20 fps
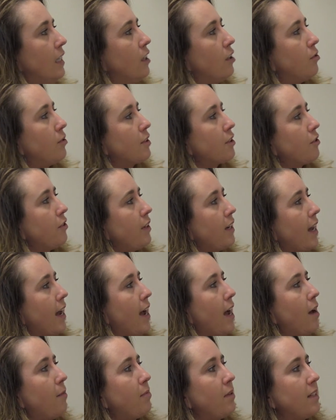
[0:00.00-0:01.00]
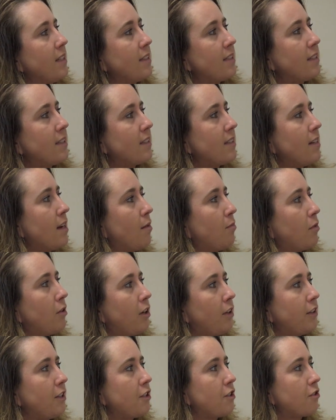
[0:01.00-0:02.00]
What's going to happen is this number
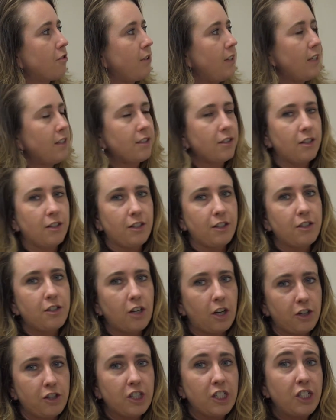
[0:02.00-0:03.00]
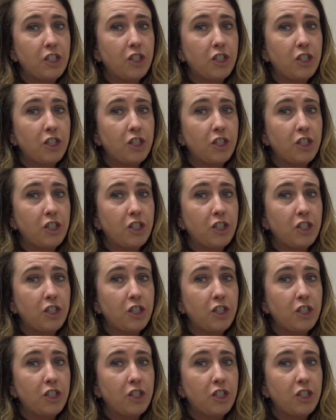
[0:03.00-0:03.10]
on the screen is going to start to